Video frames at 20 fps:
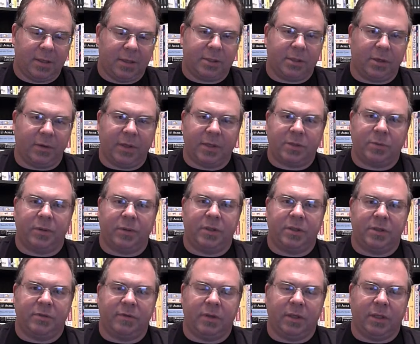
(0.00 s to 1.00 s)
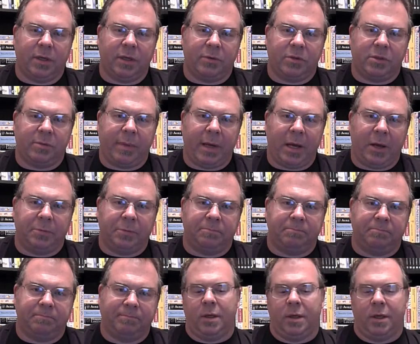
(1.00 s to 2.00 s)
So that's what this video is about.
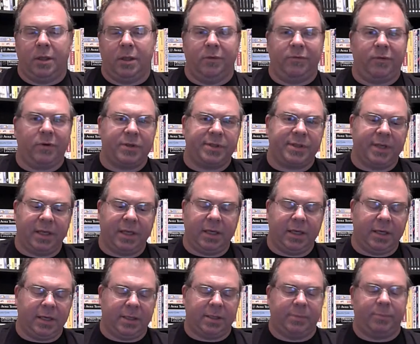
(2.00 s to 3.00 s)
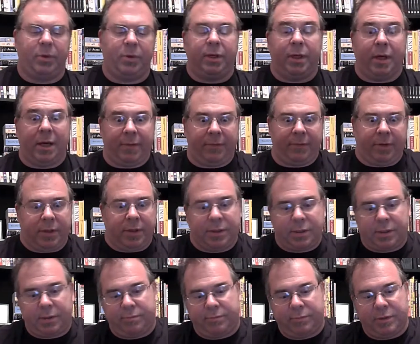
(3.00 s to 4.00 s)
The first thing is pretty obvious,
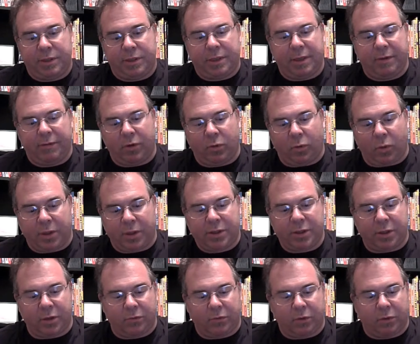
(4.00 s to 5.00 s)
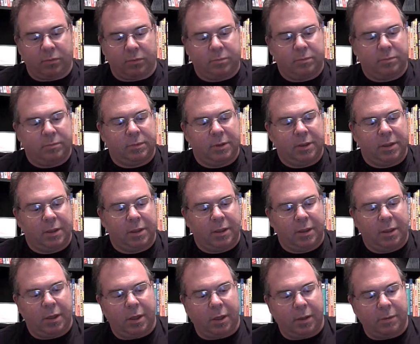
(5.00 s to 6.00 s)
just give it a once over.
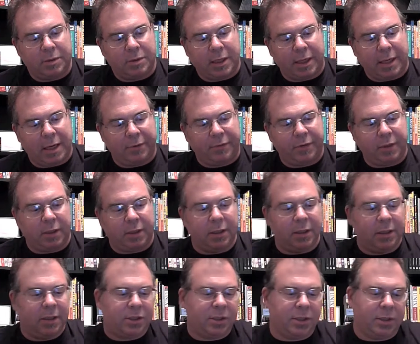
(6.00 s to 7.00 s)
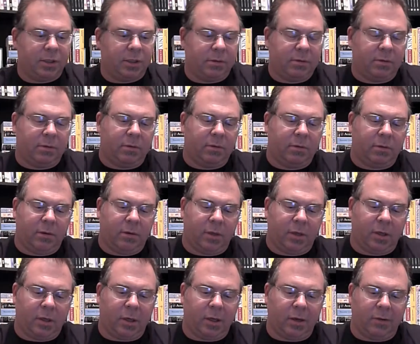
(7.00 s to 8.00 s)
Check out the condition
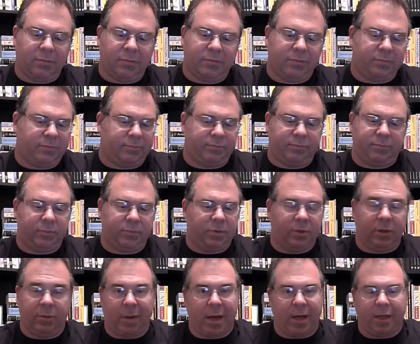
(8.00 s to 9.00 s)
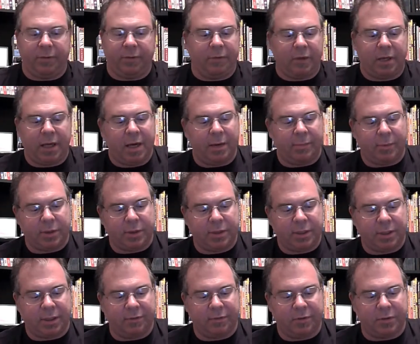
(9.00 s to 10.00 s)
of the body of the camera,
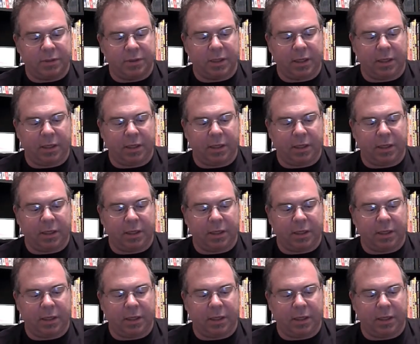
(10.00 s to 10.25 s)
see if there's